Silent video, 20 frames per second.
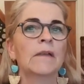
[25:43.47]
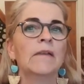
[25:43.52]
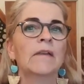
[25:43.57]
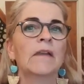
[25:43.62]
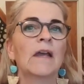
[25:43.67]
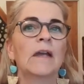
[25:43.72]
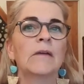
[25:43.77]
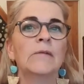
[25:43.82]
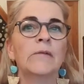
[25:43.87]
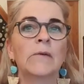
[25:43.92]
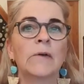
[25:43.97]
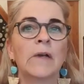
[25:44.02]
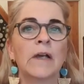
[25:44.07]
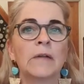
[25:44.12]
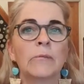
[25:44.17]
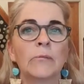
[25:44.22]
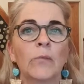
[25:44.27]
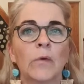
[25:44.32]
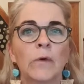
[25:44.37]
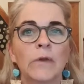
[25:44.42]
They will
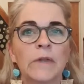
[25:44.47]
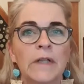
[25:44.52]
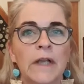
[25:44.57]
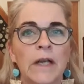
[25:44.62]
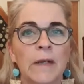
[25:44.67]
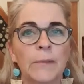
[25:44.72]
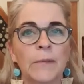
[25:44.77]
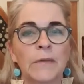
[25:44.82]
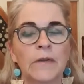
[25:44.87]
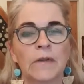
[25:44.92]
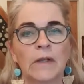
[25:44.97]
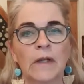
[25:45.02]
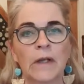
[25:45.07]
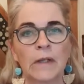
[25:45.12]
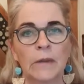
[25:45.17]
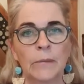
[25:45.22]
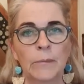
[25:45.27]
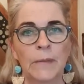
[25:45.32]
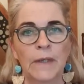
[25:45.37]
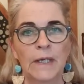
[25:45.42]
get more depth
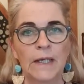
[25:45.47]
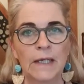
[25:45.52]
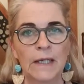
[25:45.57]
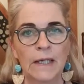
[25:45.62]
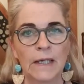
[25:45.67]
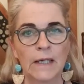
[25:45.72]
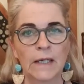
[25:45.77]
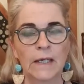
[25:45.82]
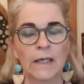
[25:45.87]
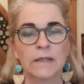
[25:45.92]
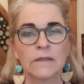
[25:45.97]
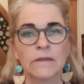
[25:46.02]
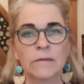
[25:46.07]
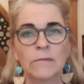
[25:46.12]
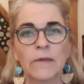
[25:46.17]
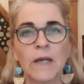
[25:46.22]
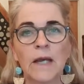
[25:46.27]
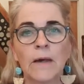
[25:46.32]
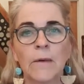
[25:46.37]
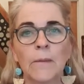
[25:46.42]
and meaning as
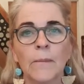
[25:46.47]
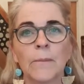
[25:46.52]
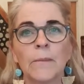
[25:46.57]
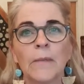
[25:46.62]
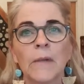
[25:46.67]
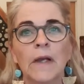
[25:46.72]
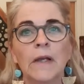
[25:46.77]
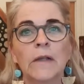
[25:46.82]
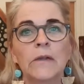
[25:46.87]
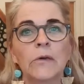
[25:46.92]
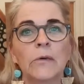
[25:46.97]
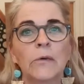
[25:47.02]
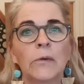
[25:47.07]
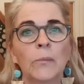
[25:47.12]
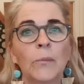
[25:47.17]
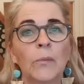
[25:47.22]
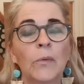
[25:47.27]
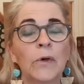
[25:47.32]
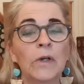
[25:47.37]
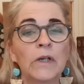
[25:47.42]
well, and
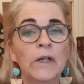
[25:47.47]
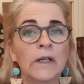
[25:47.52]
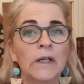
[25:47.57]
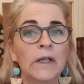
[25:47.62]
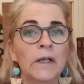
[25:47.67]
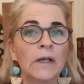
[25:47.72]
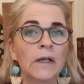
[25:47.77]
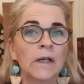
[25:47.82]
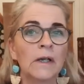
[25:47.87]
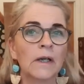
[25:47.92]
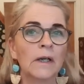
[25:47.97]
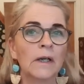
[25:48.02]
your body